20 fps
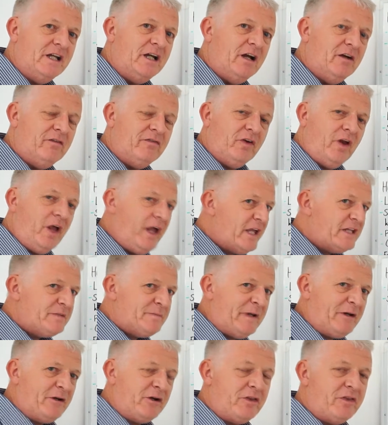A flyer is
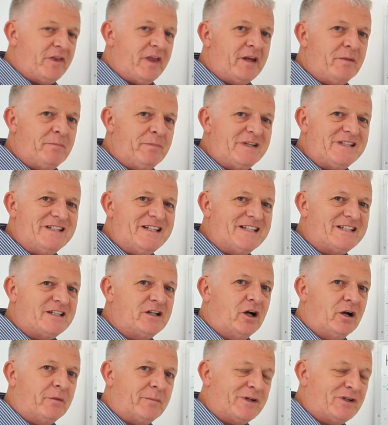better than a business
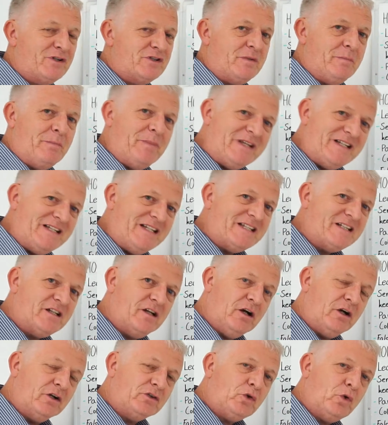card, because a business
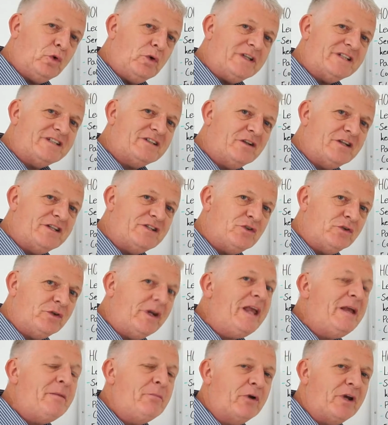card, all it's got is your
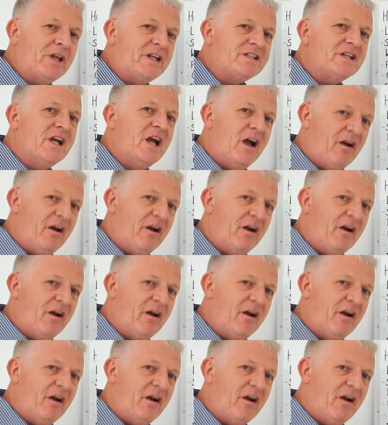name on it.